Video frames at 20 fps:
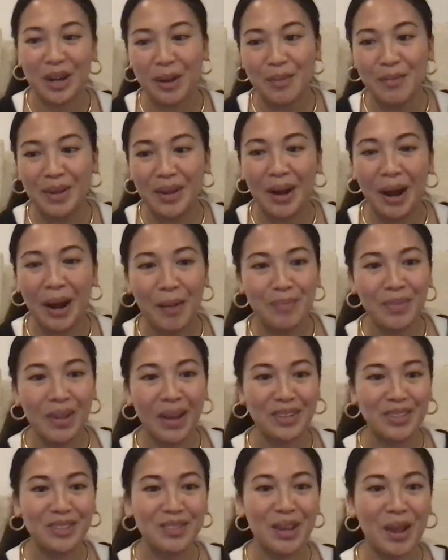I mean, I'm
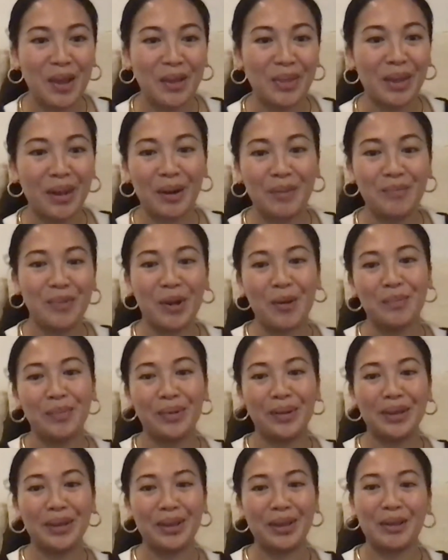not saying that I'm
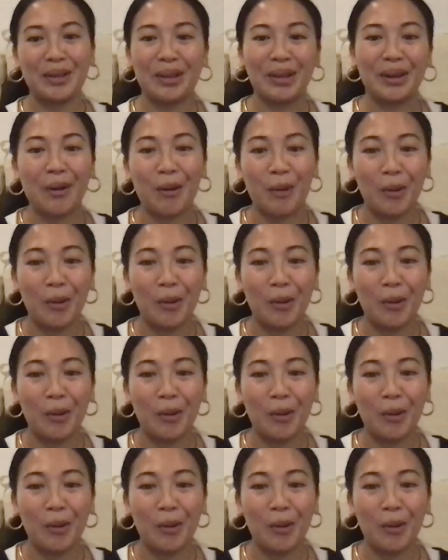completely like